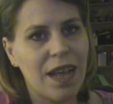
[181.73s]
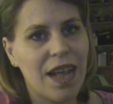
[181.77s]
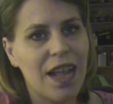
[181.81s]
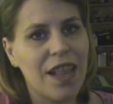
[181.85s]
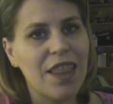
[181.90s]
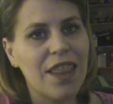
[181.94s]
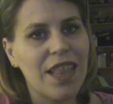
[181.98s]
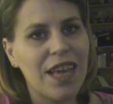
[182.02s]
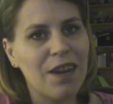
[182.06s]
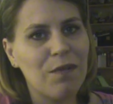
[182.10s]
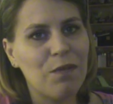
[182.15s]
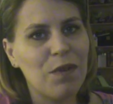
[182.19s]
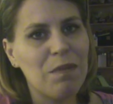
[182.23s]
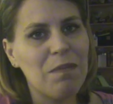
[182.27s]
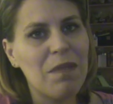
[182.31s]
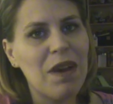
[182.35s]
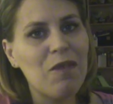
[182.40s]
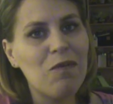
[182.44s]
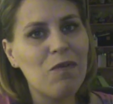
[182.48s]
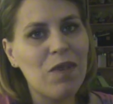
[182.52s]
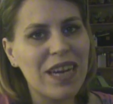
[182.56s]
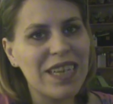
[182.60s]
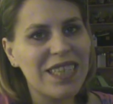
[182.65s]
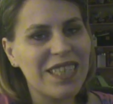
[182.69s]
And then we
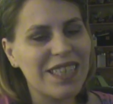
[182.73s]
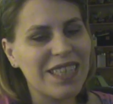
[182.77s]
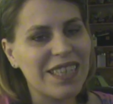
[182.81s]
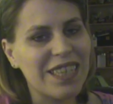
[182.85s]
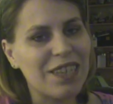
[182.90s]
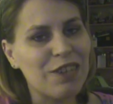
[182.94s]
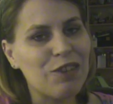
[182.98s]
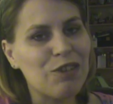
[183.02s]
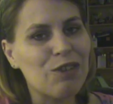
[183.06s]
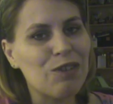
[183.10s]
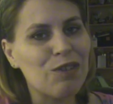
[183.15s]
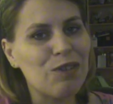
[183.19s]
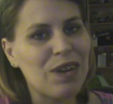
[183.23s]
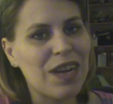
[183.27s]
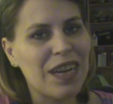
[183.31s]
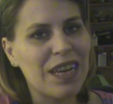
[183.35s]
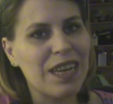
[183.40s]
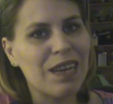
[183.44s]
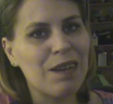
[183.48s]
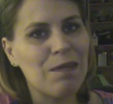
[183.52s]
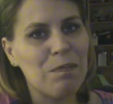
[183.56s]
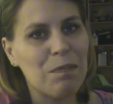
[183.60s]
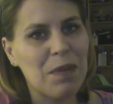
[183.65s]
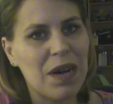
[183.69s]
met Wesley, who
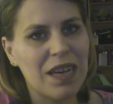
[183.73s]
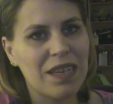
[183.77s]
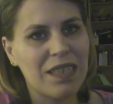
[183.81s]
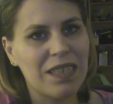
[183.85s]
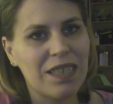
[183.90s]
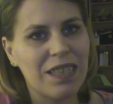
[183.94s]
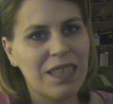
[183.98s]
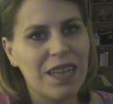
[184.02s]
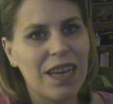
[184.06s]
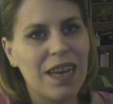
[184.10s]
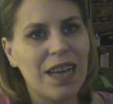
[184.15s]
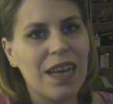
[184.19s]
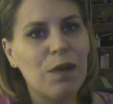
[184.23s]
created a buzz.